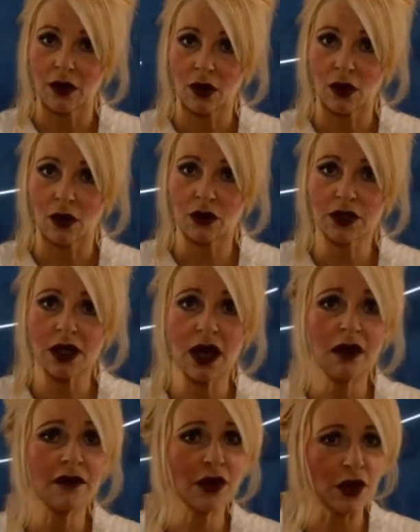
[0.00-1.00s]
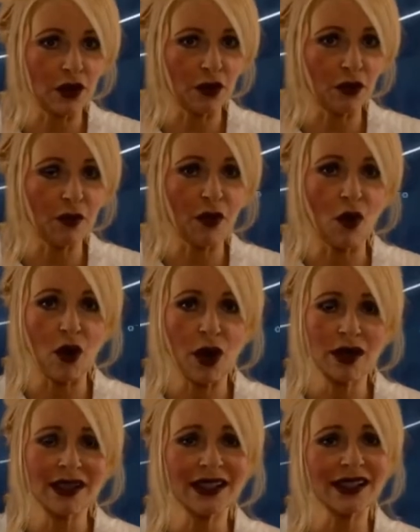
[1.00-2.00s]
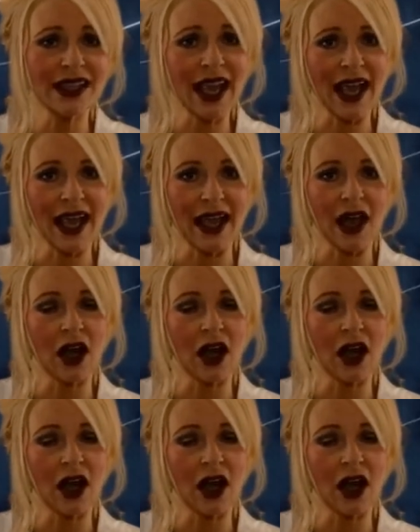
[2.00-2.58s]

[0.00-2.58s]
Those of you born today